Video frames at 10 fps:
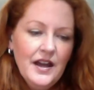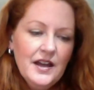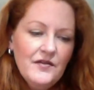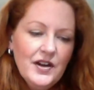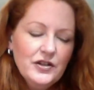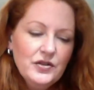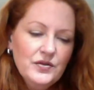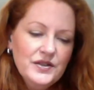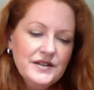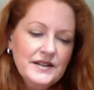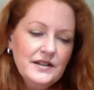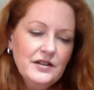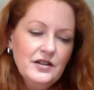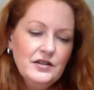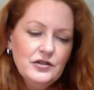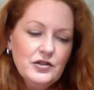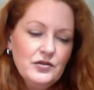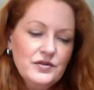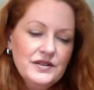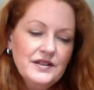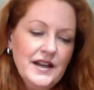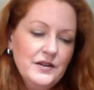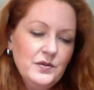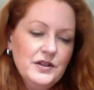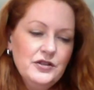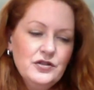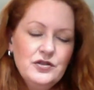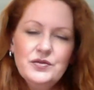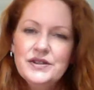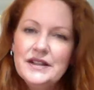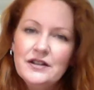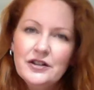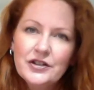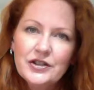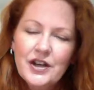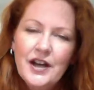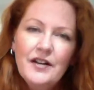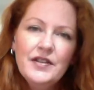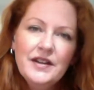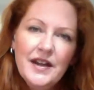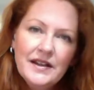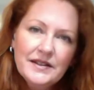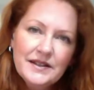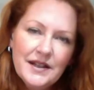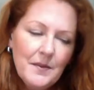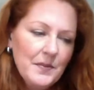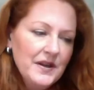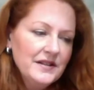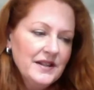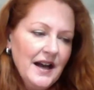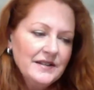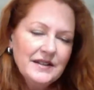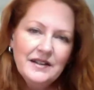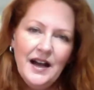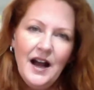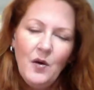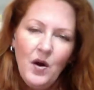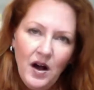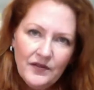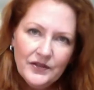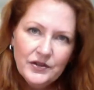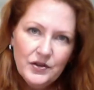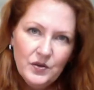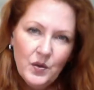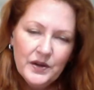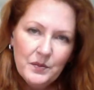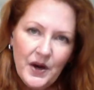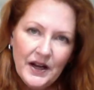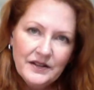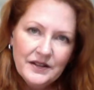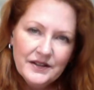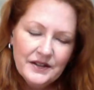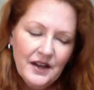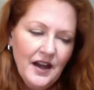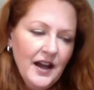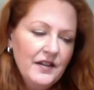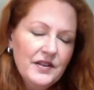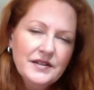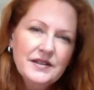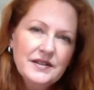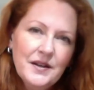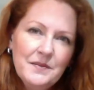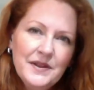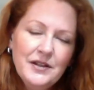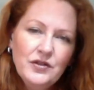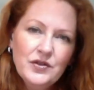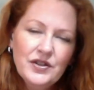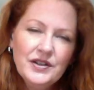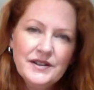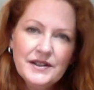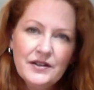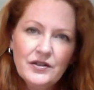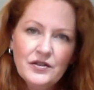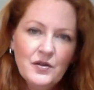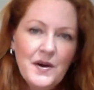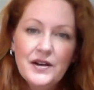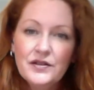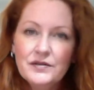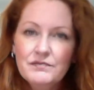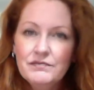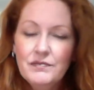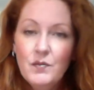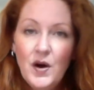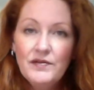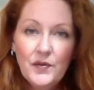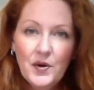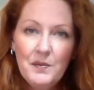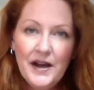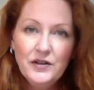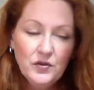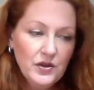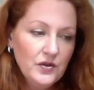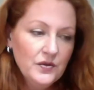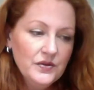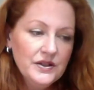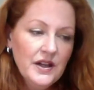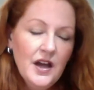If I choose a skill, choose a language, choose English, the next step is asking how often do you want to practice? And this is something you should consider no matter what format you use.